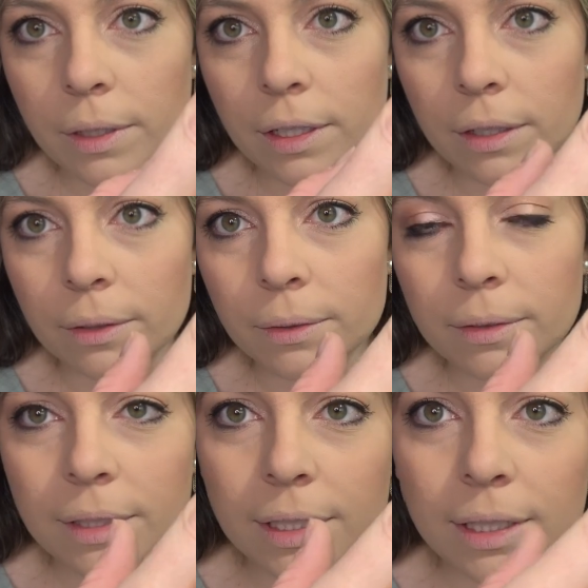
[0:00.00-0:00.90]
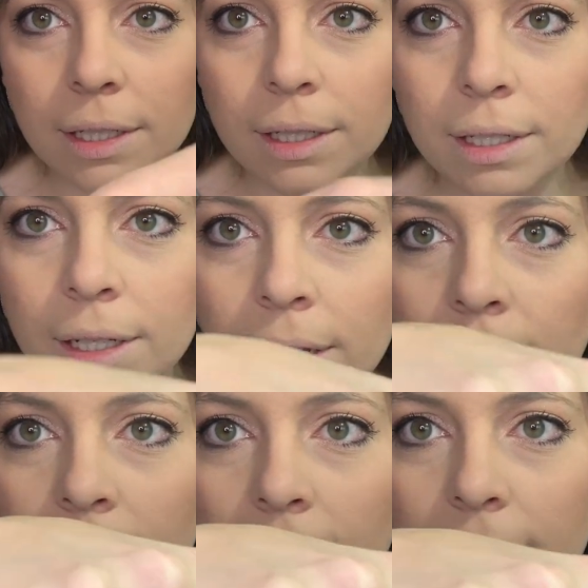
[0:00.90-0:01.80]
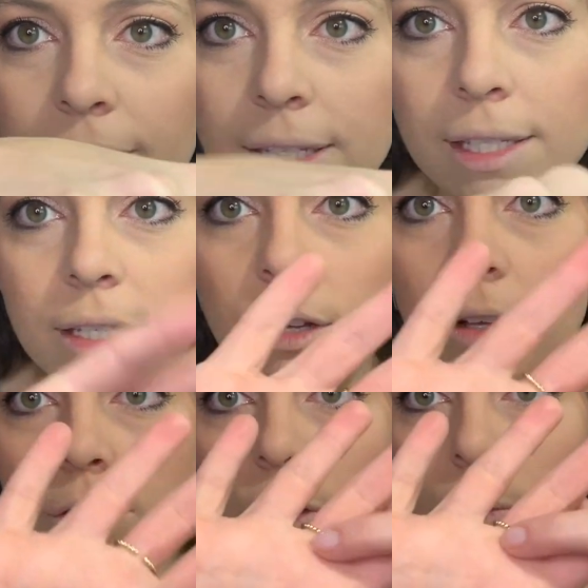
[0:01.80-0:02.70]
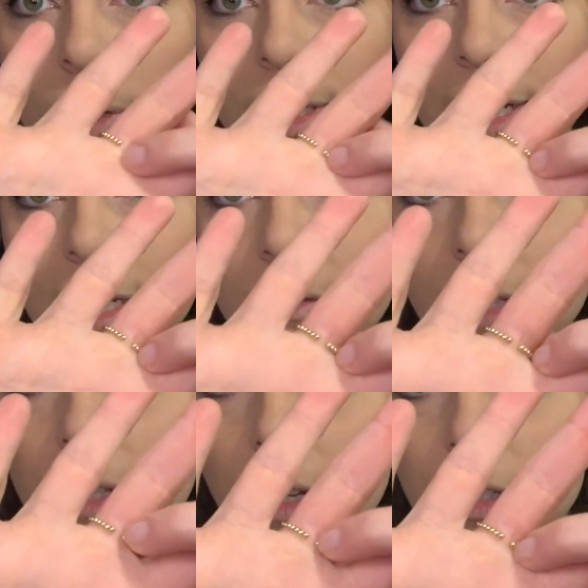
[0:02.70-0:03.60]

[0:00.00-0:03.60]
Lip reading: cute. And this is also one size fits all,